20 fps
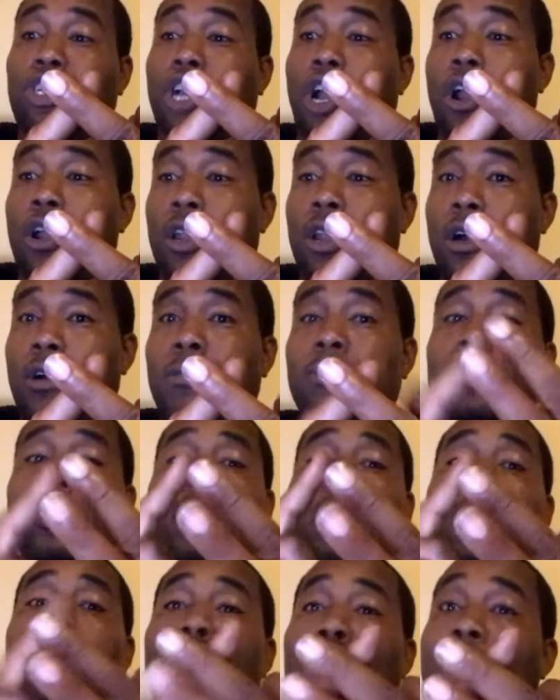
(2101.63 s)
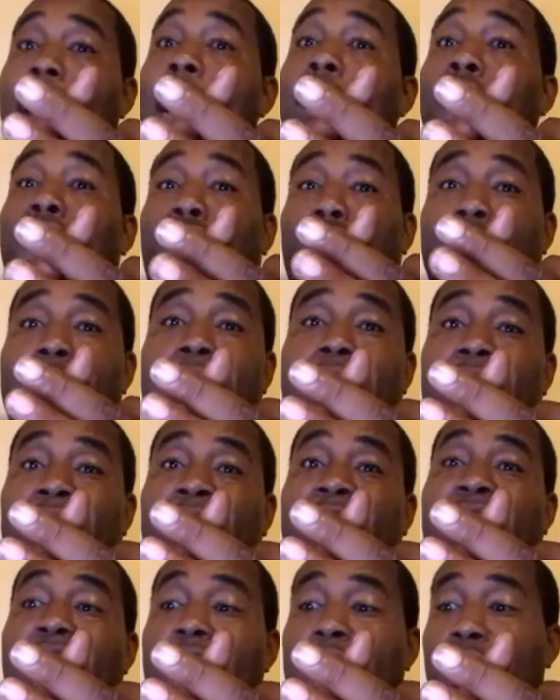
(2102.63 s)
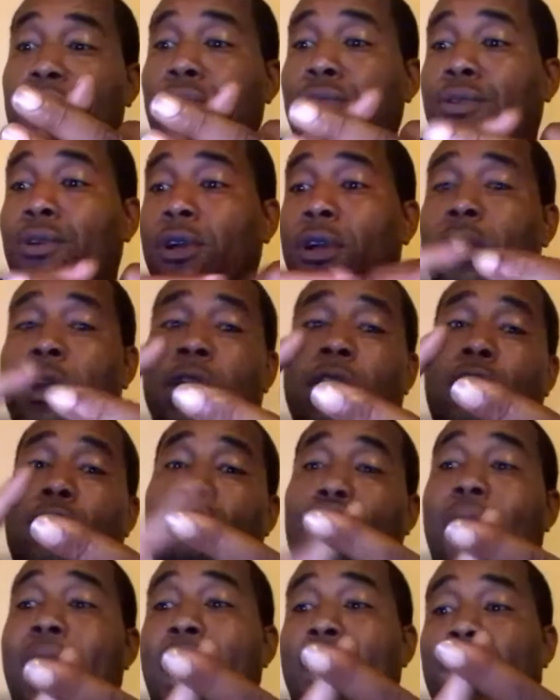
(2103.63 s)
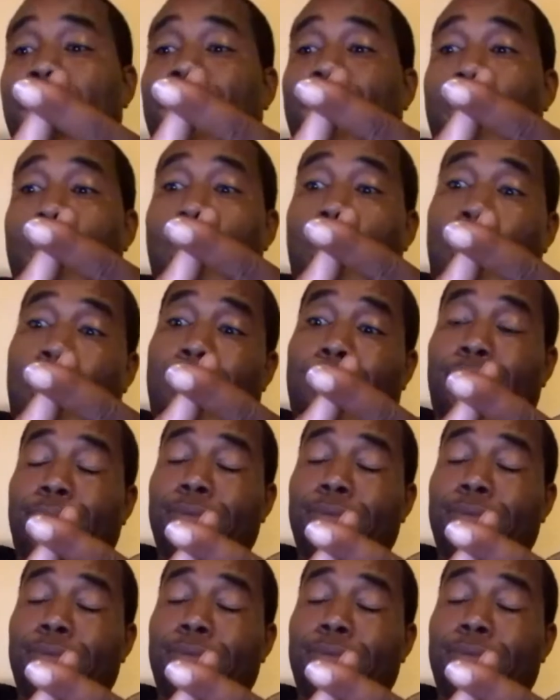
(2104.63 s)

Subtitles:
Charlo. Round 3, Castano. Round 4,